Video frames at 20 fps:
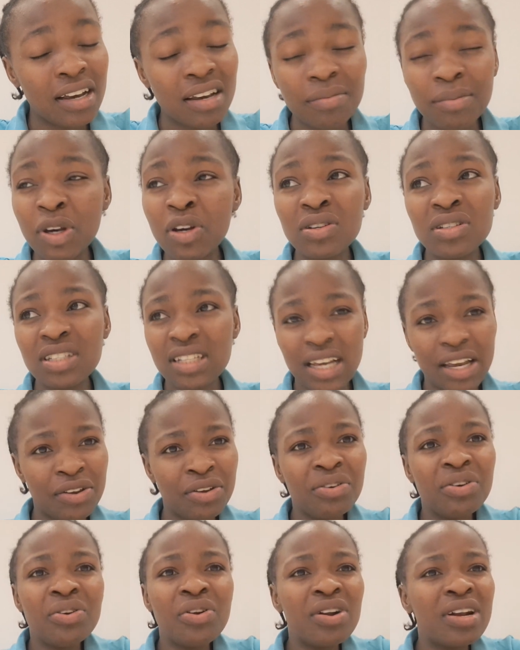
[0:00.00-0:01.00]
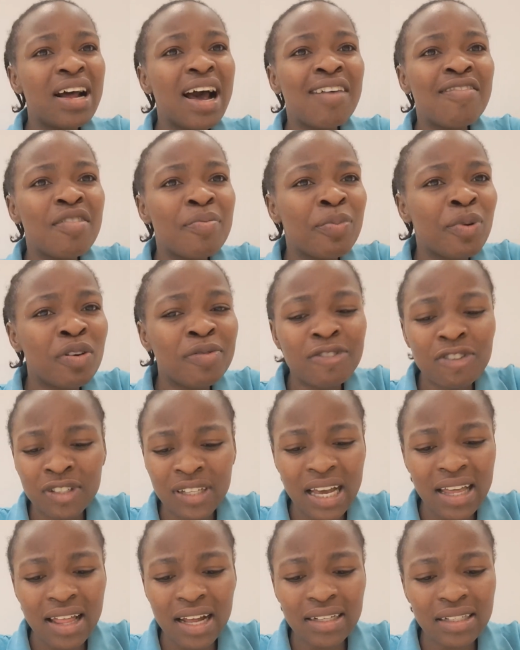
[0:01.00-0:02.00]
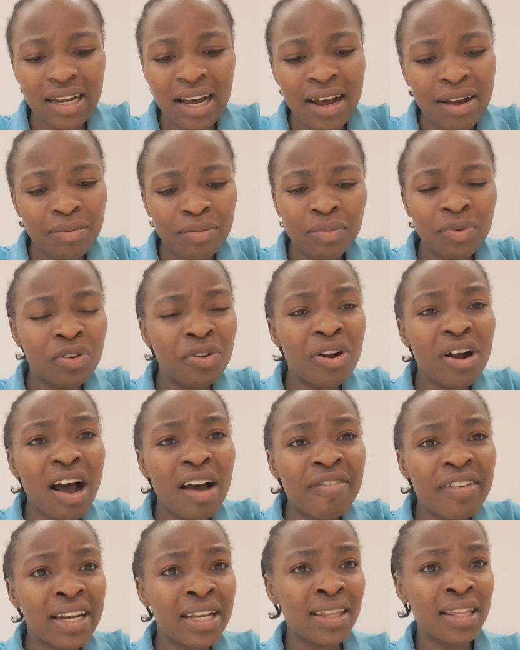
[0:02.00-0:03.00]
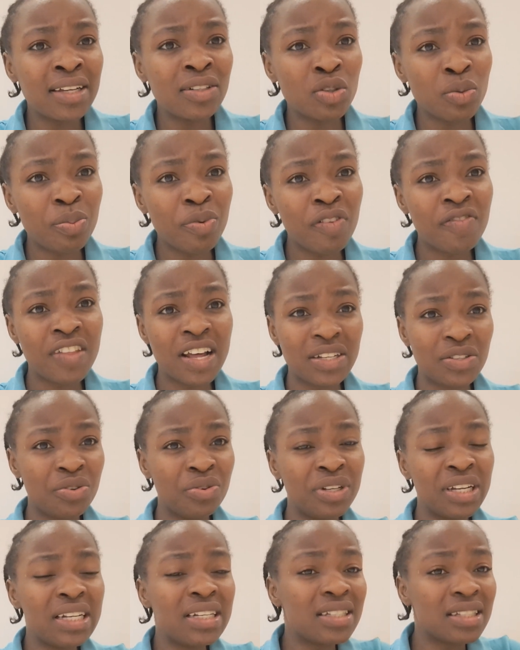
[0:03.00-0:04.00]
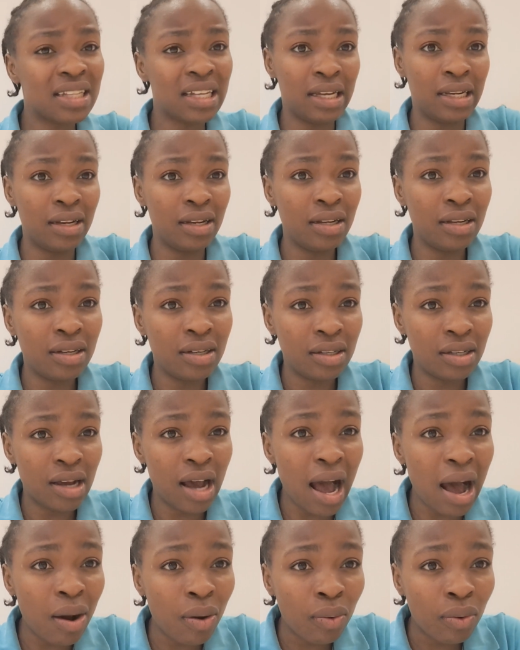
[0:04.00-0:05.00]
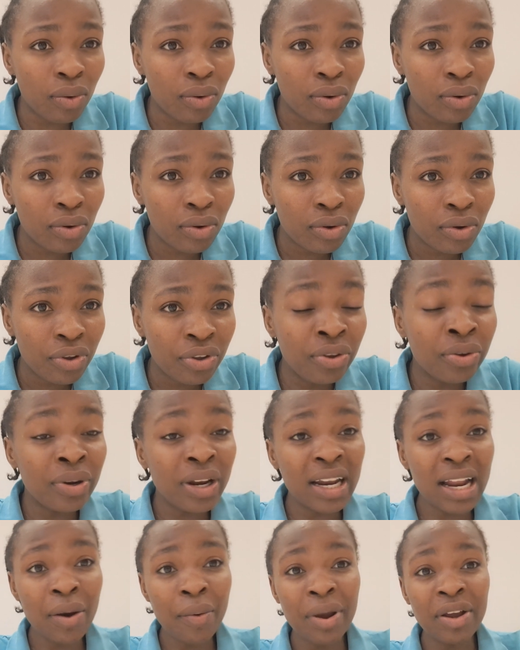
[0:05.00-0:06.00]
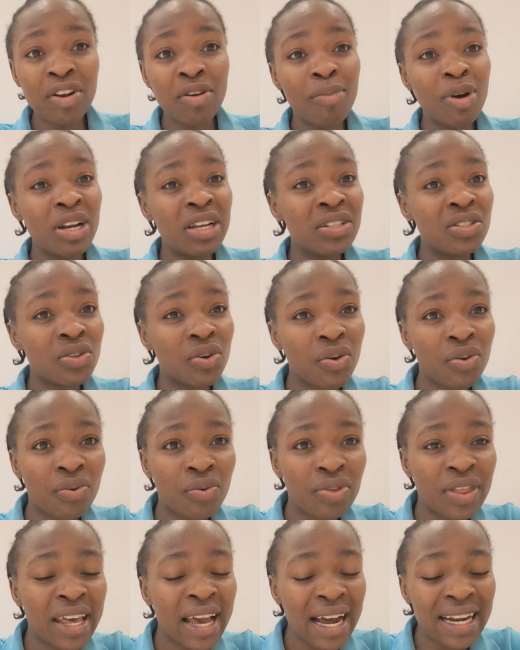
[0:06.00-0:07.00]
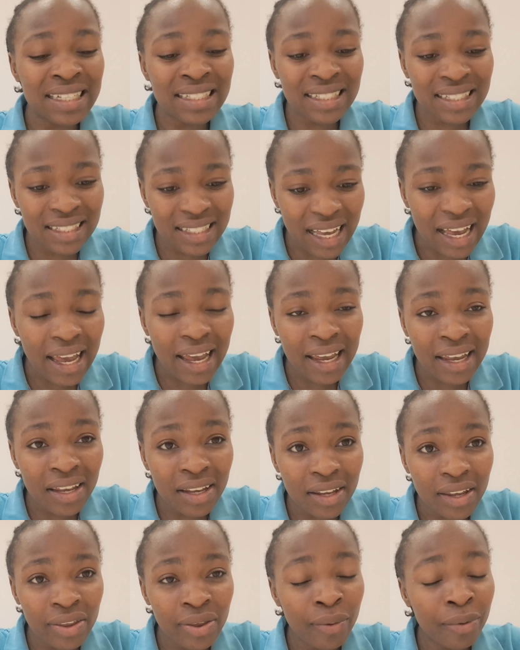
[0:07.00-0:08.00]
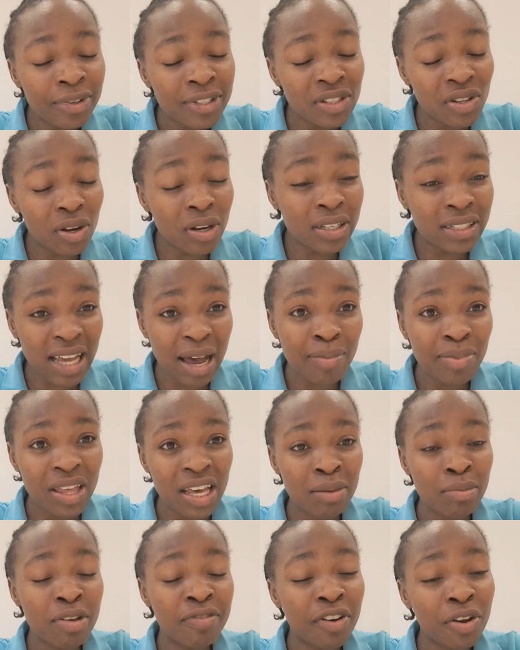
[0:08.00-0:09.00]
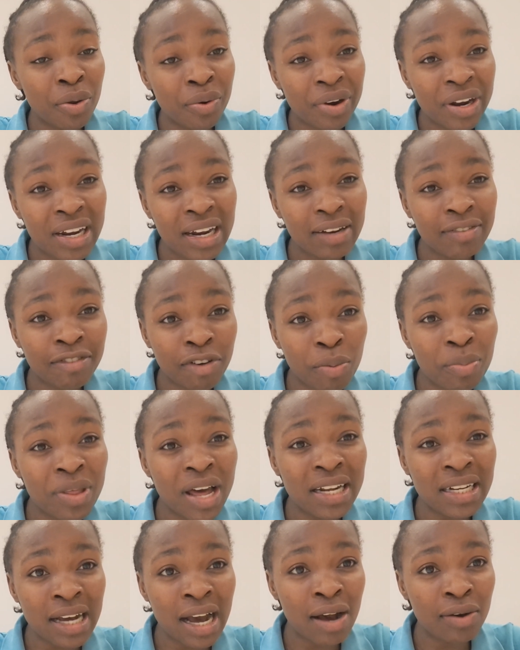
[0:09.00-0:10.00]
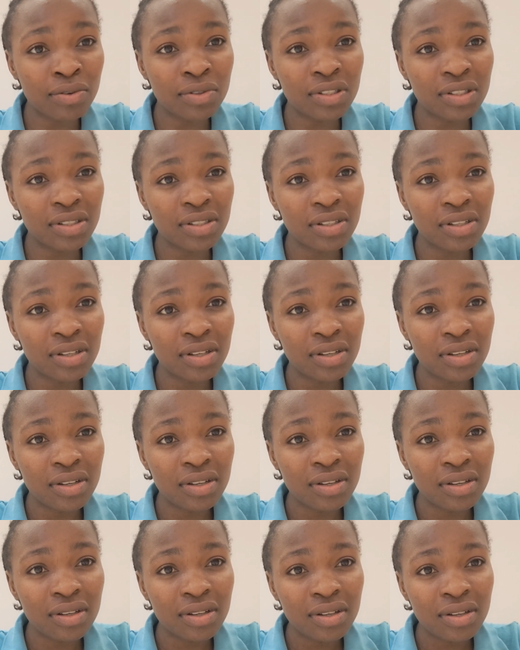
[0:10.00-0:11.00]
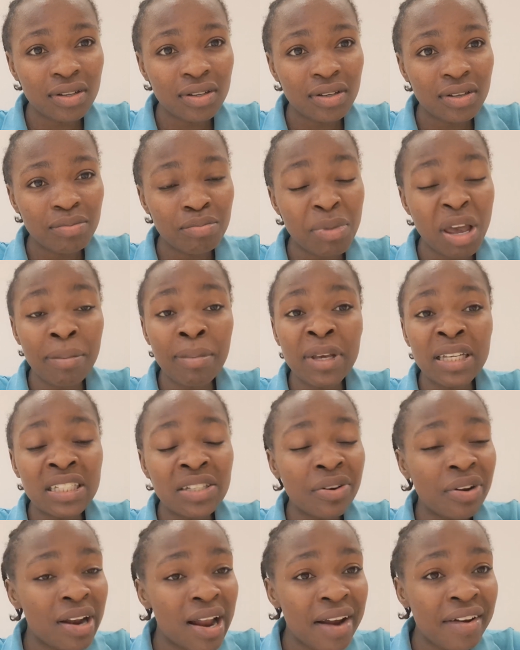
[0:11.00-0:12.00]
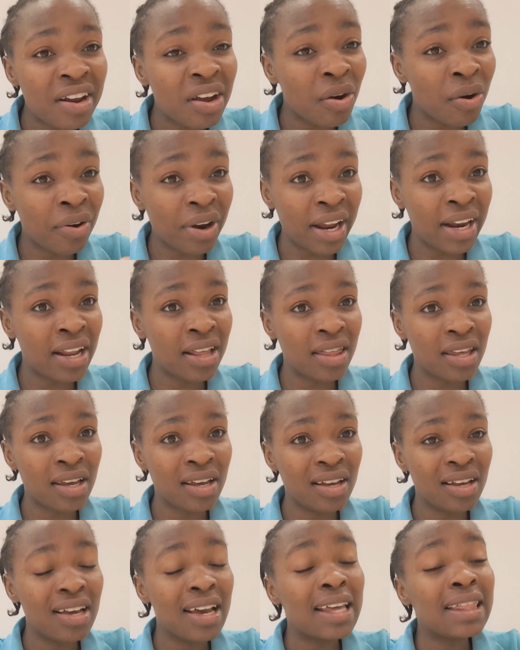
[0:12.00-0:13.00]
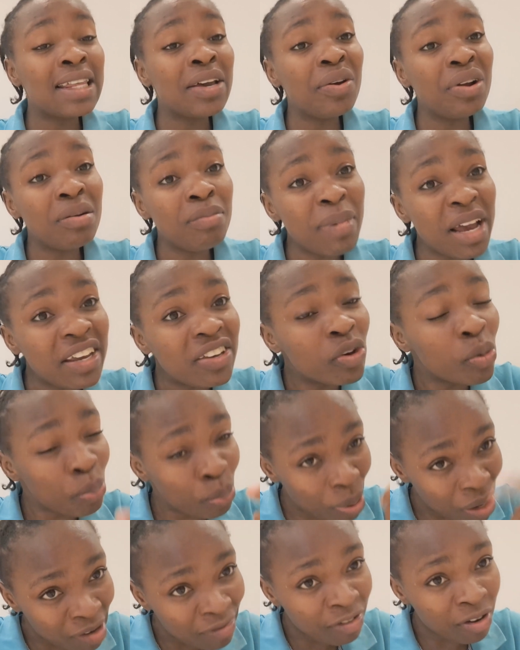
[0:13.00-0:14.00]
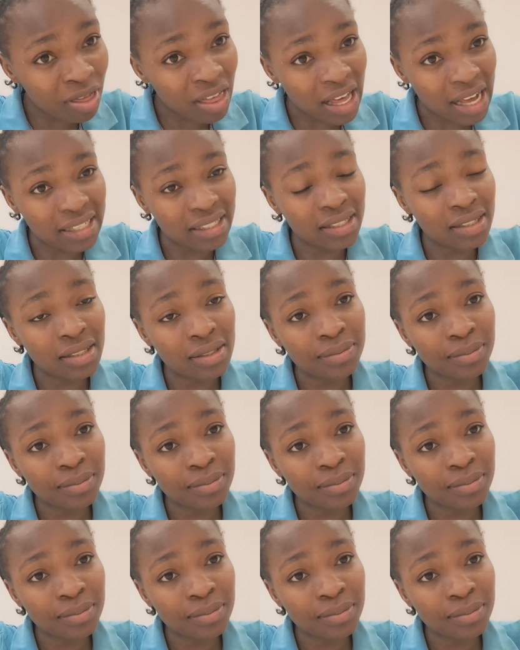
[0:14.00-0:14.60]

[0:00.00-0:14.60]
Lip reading: Because you don't have a proof to say that, you don't have anything to prove that you did steal. How? You ran away, nobody saw you. They can say you stole something before you ran from that house. Maybe jewelry or anything. They will make you pay for that.